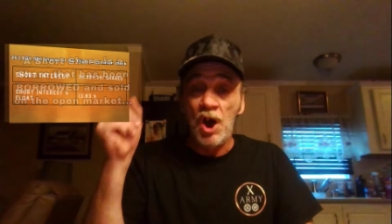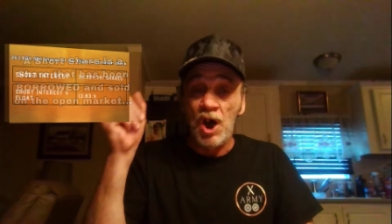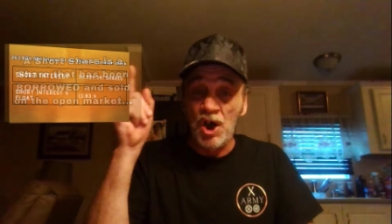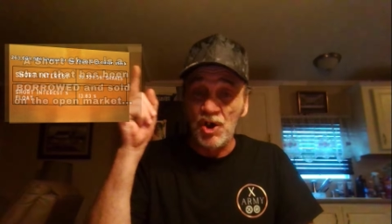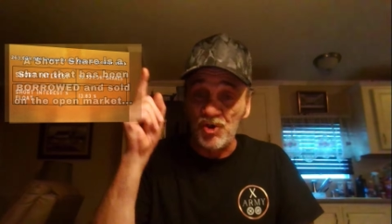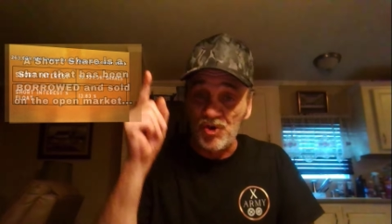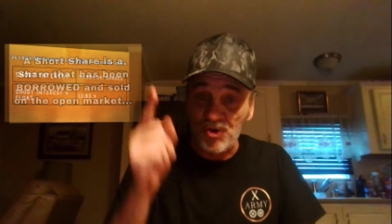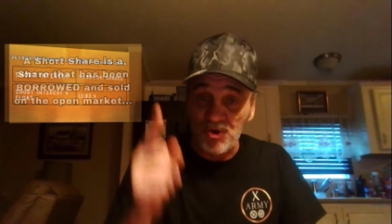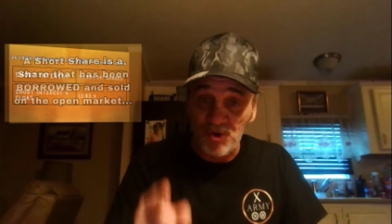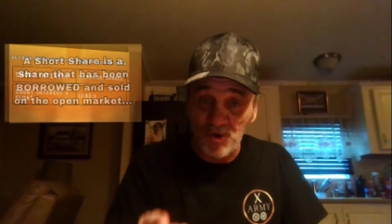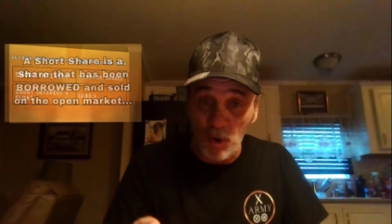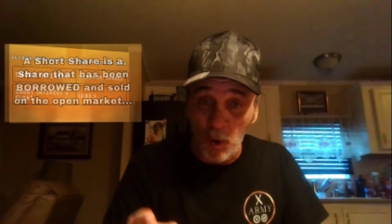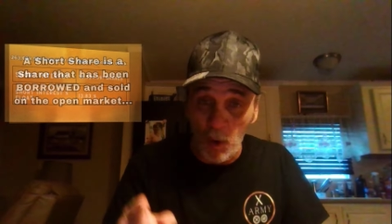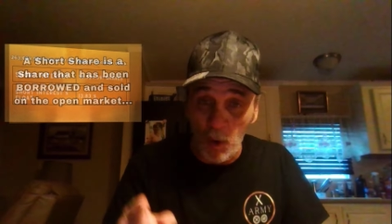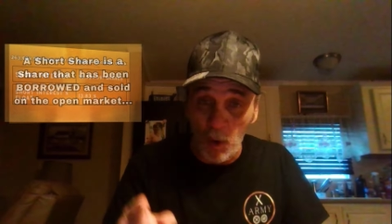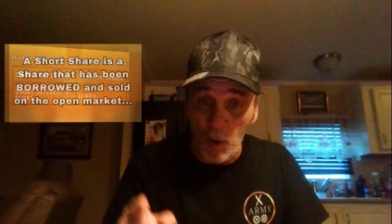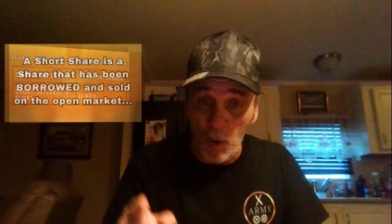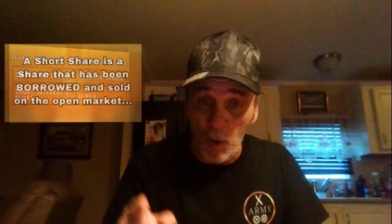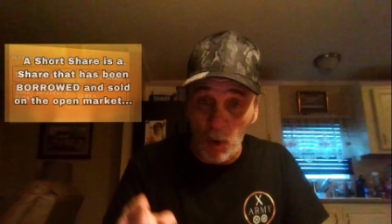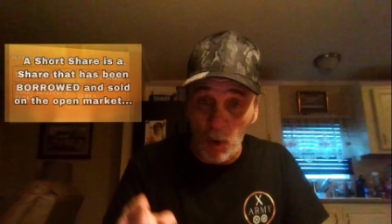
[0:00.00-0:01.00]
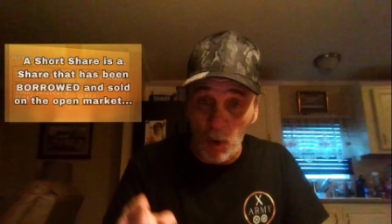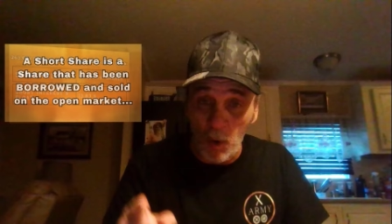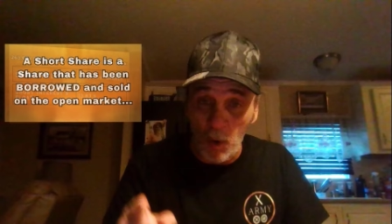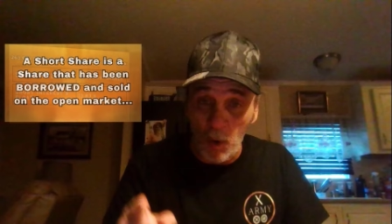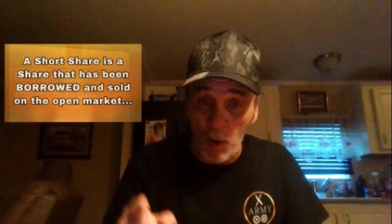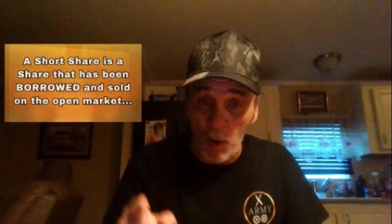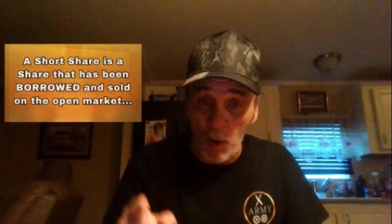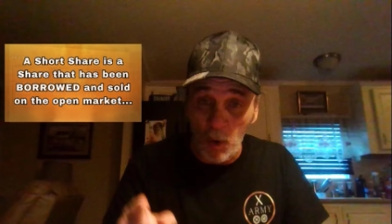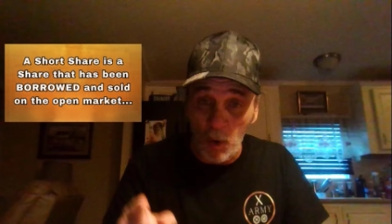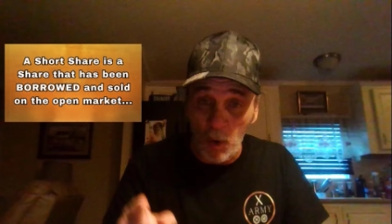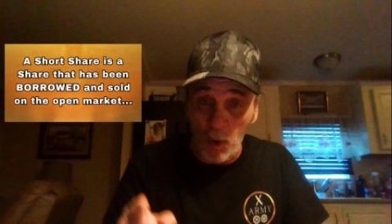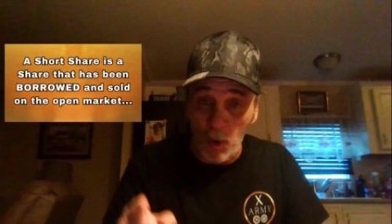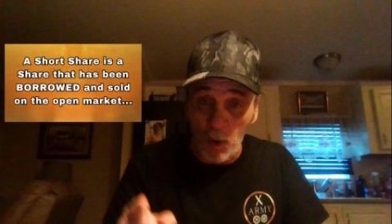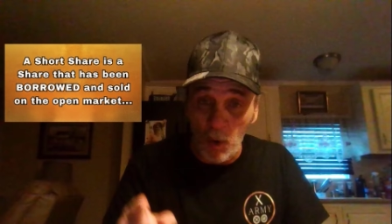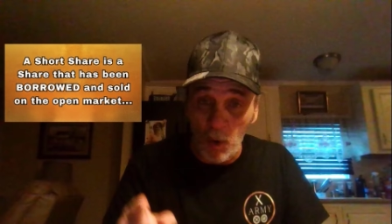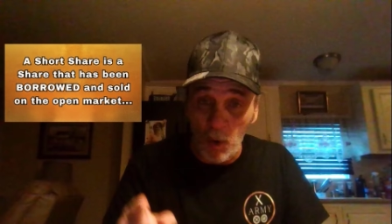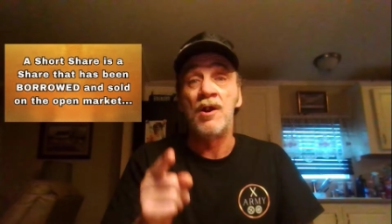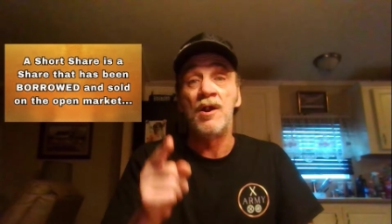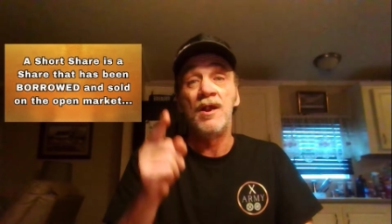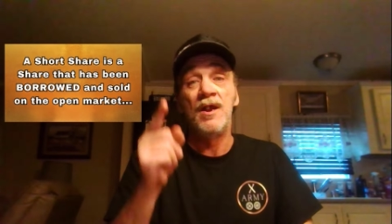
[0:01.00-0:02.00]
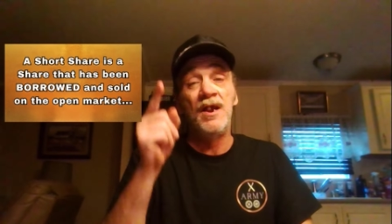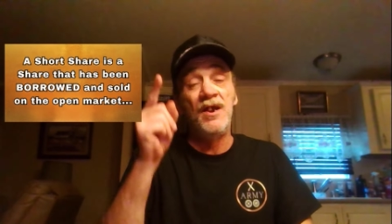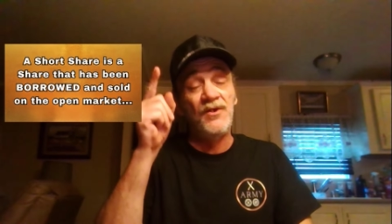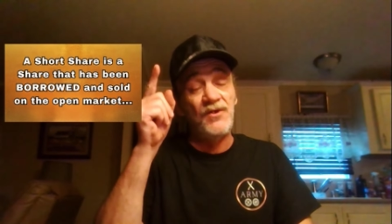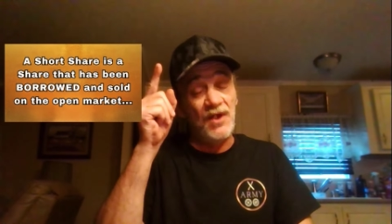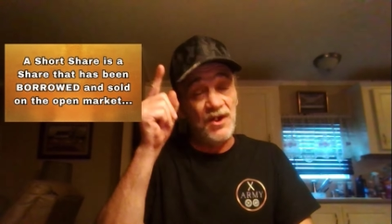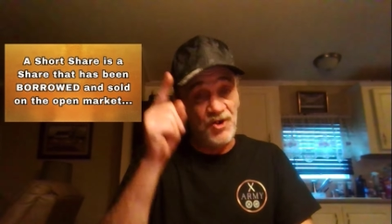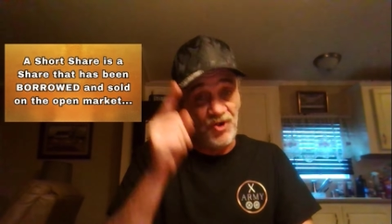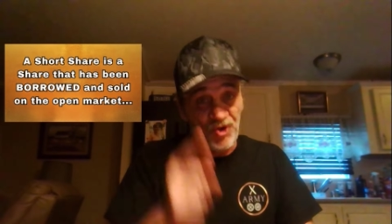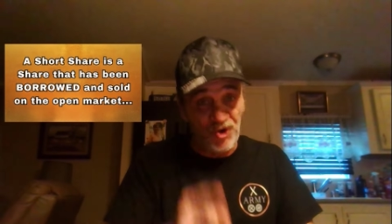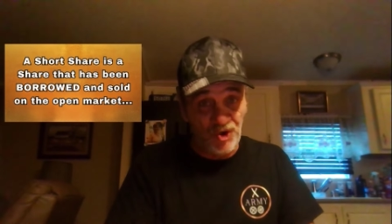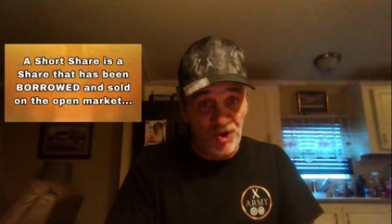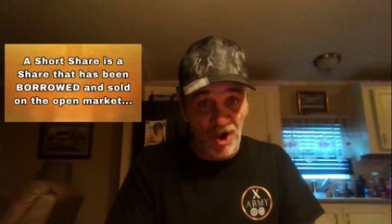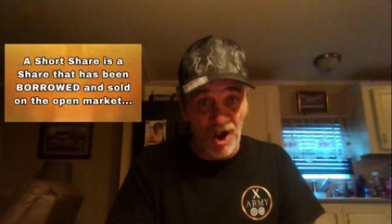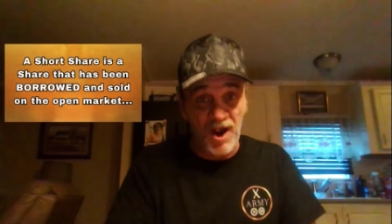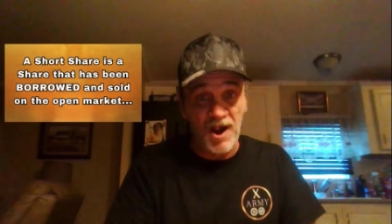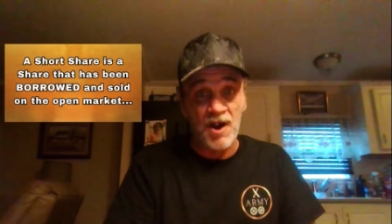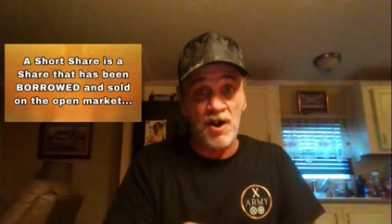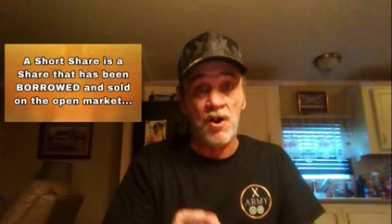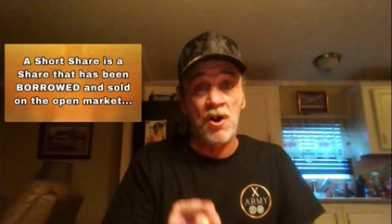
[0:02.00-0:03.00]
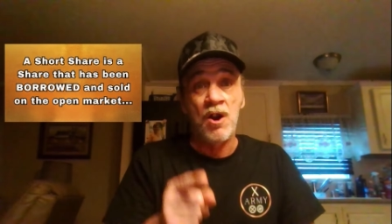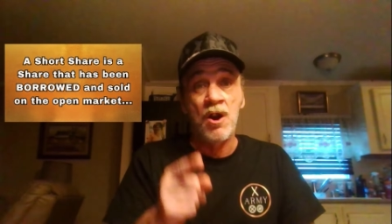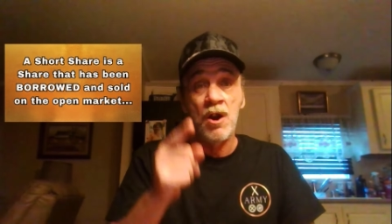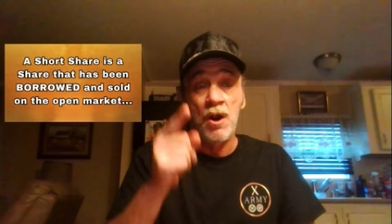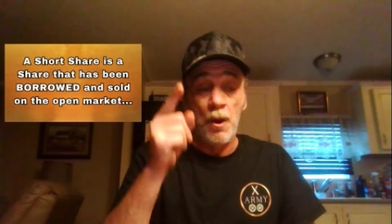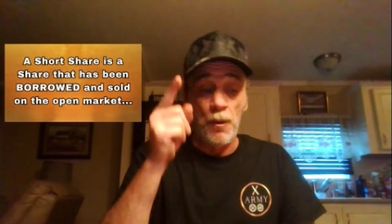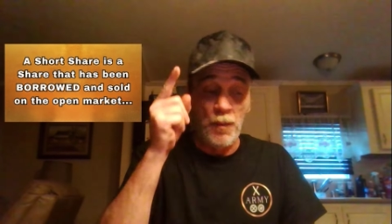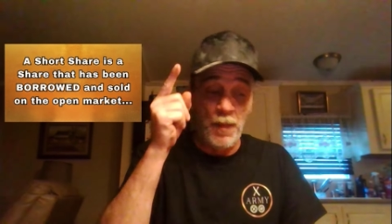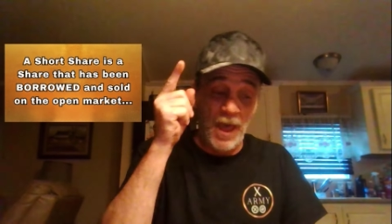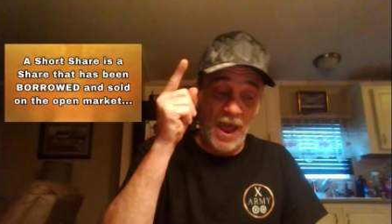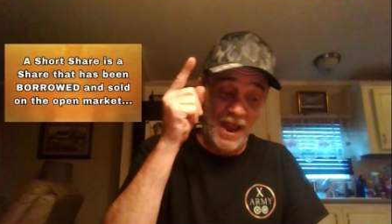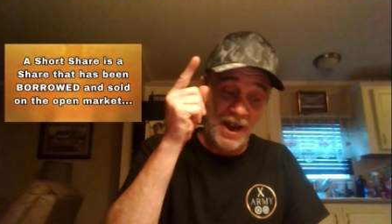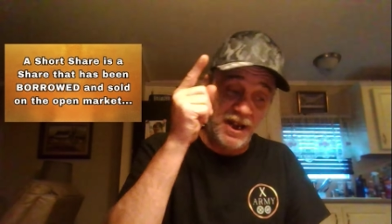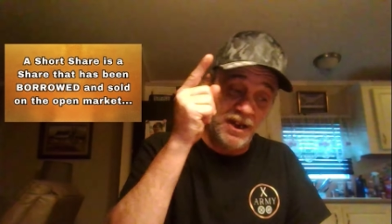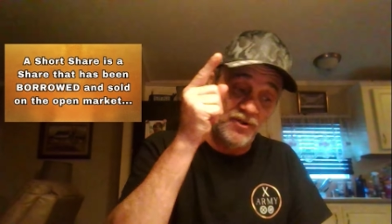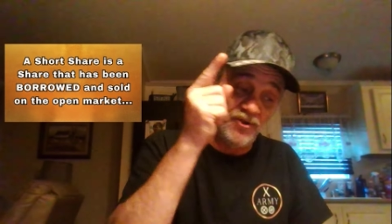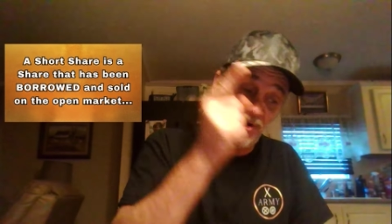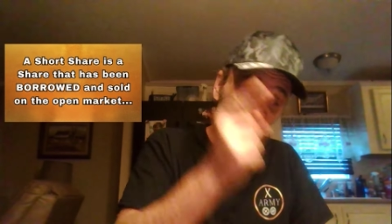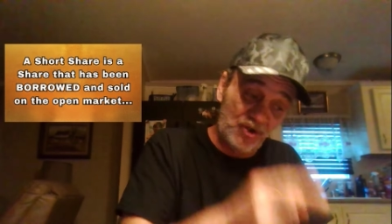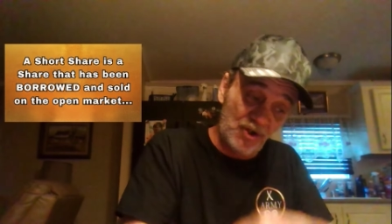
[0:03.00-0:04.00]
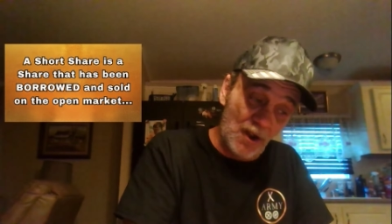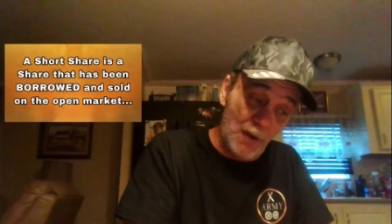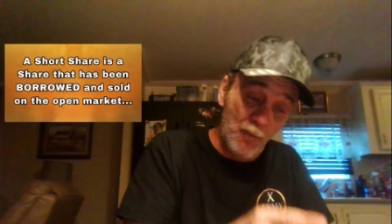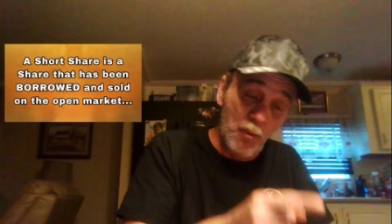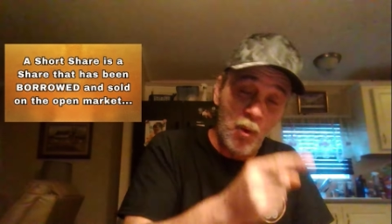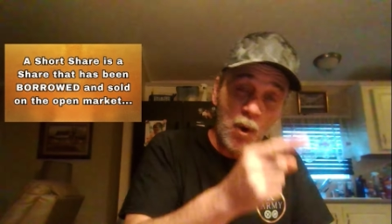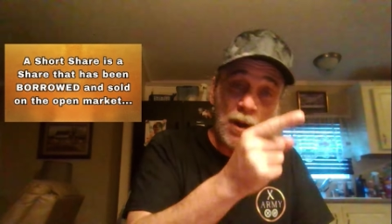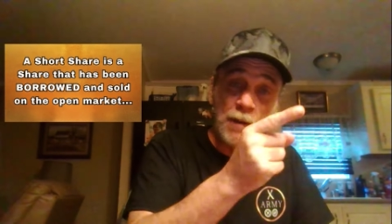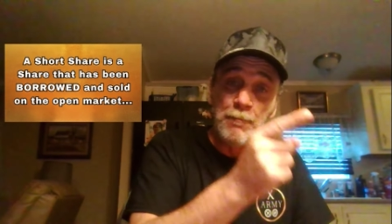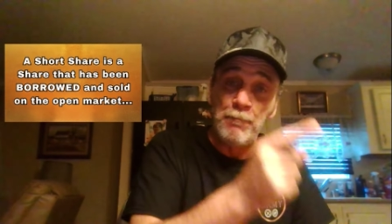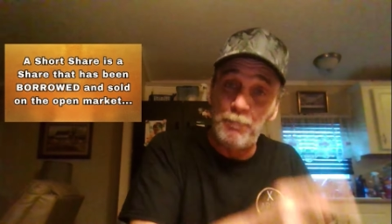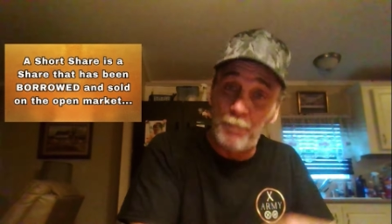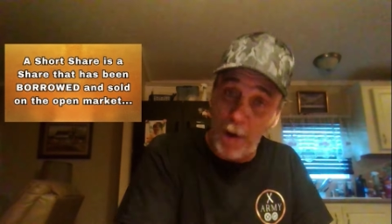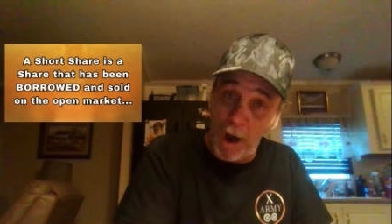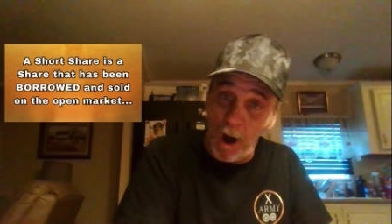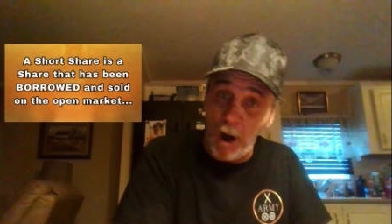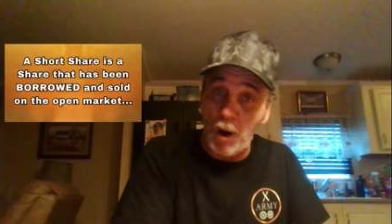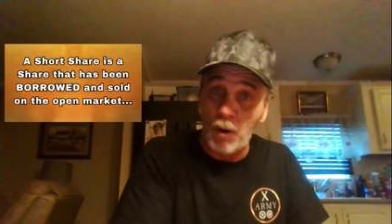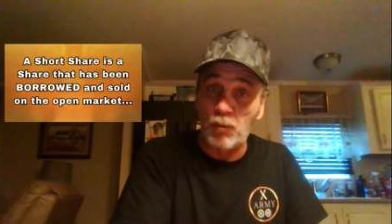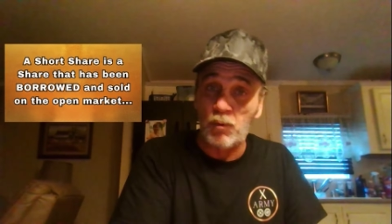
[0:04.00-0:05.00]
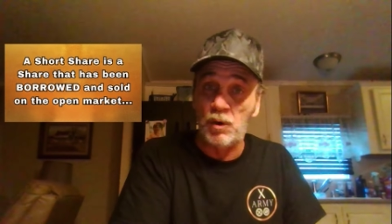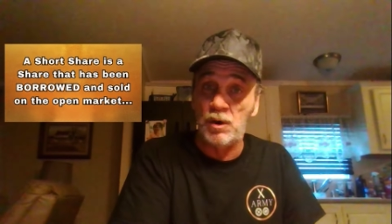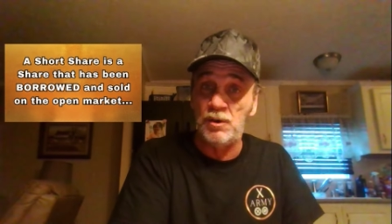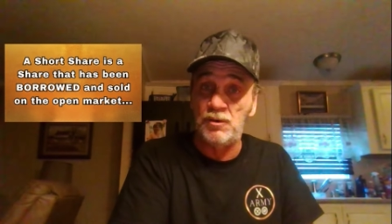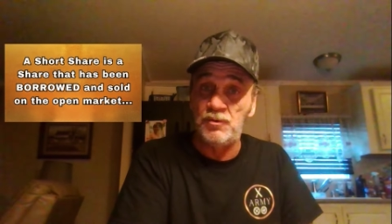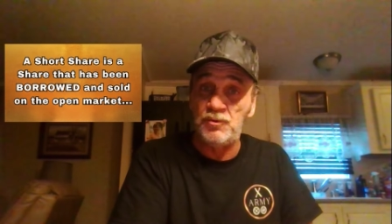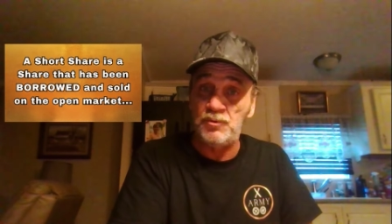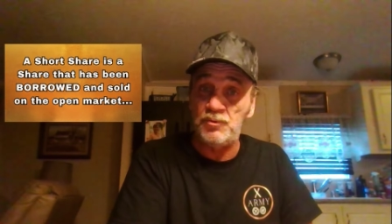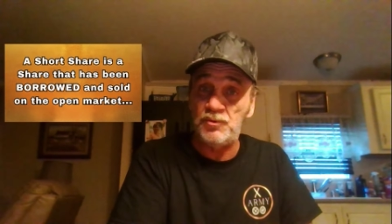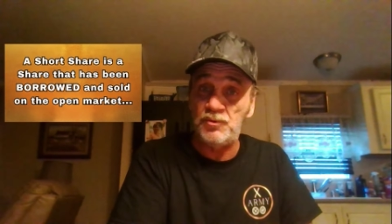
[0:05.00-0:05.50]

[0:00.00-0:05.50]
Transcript: a short share is a share that someone borrows,